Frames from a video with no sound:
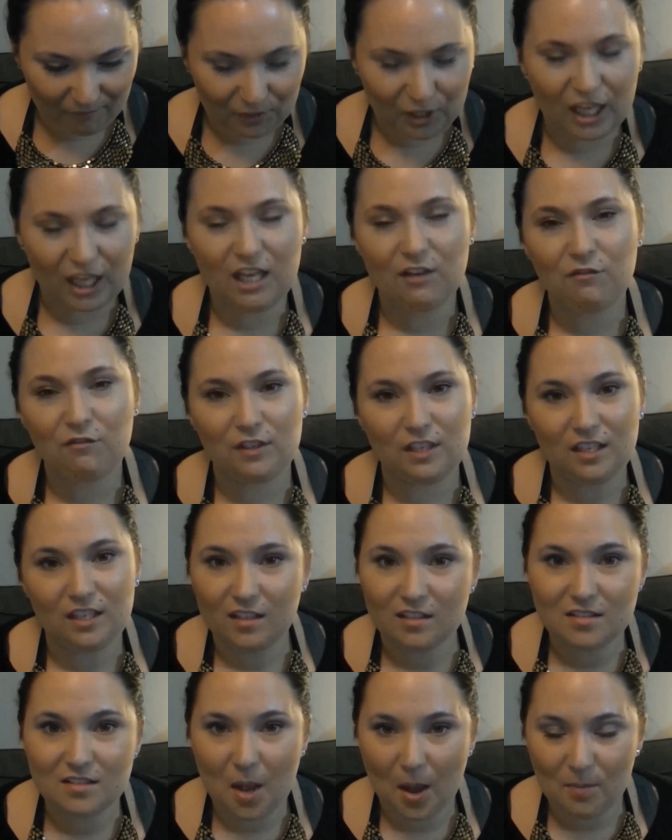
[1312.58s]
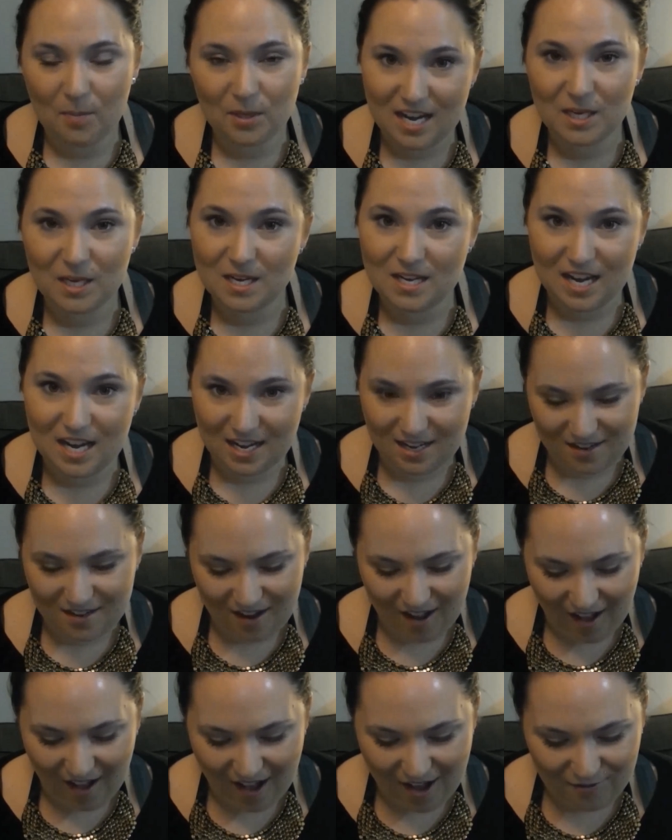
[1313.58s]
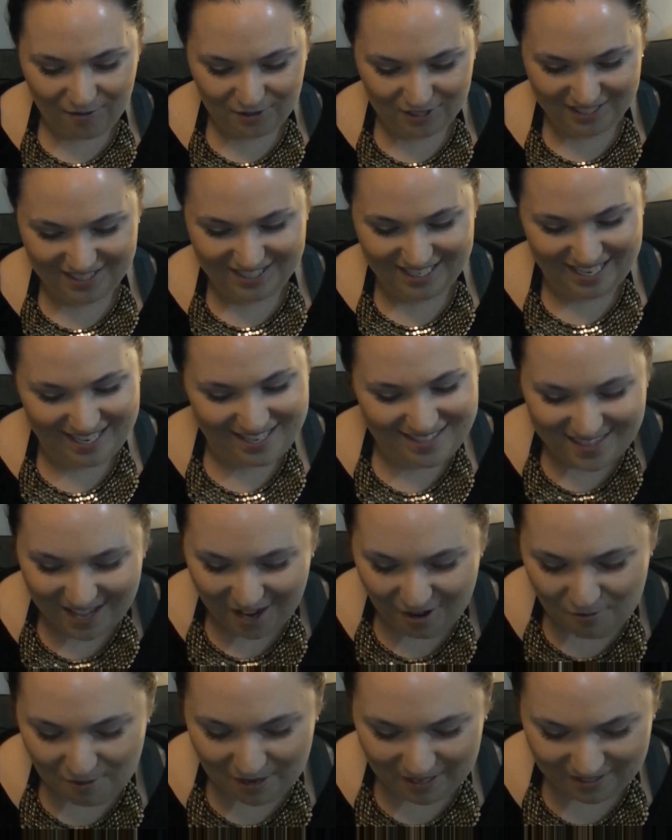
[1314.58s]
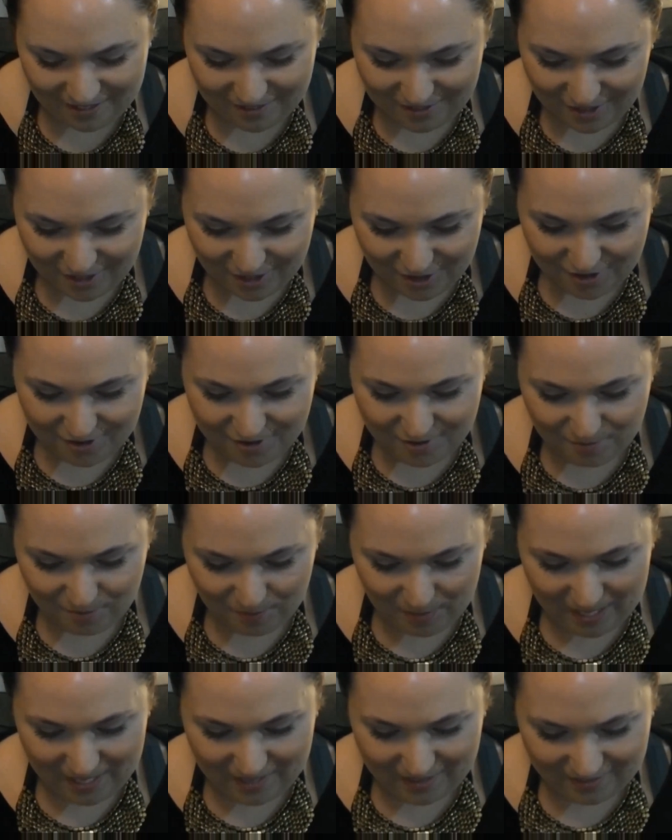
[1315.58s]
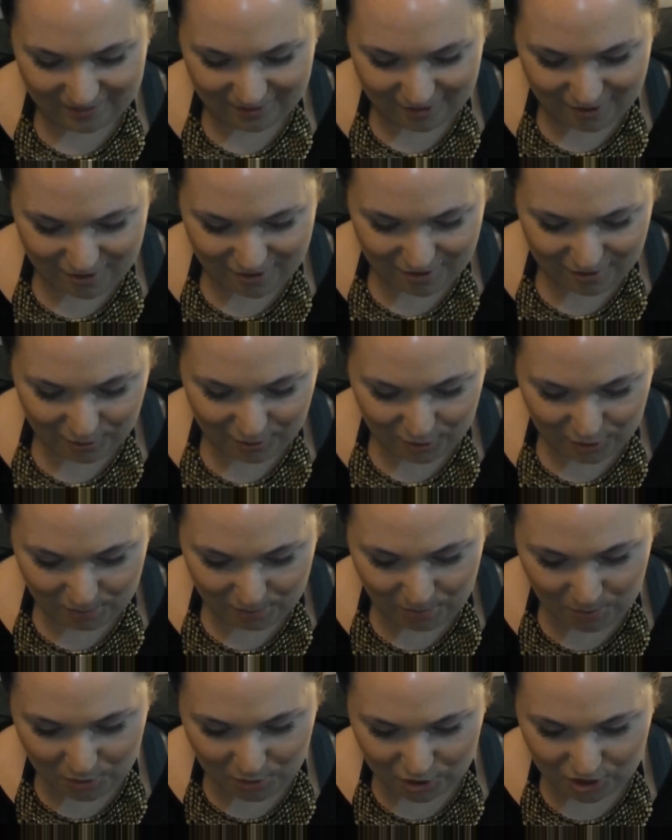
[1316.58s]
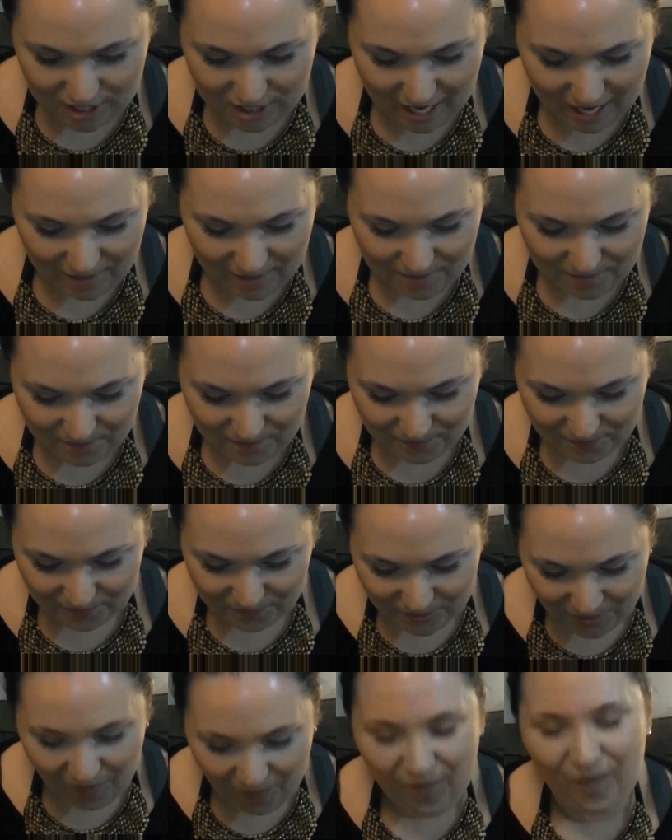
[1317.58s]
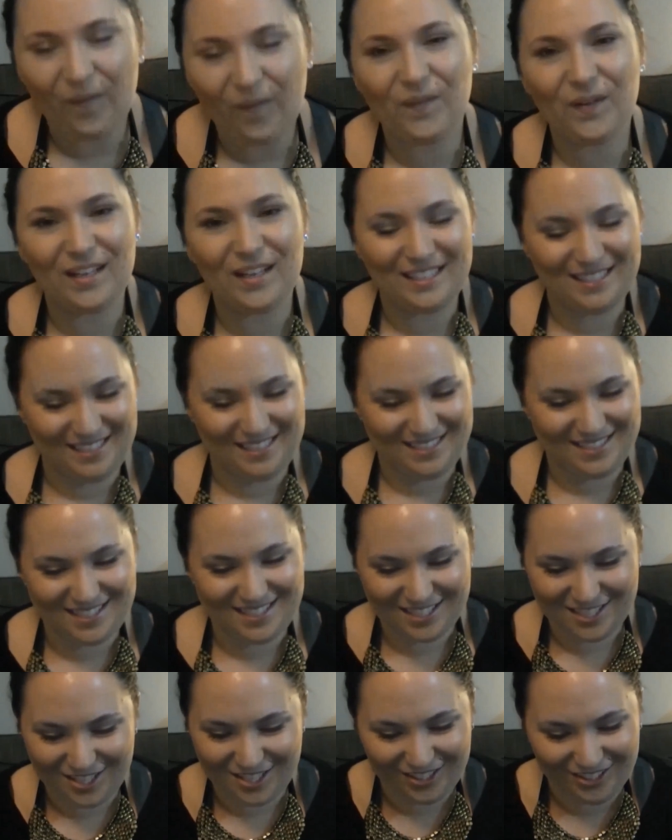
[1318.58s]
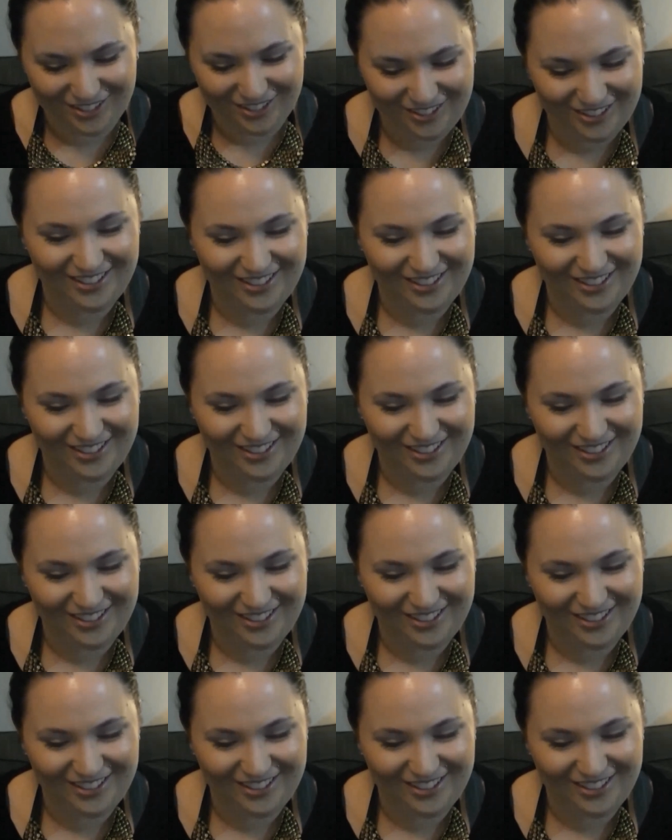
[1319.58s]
If it is, I'm gonna need it after seeing that one being smushed up. Oh, it is too.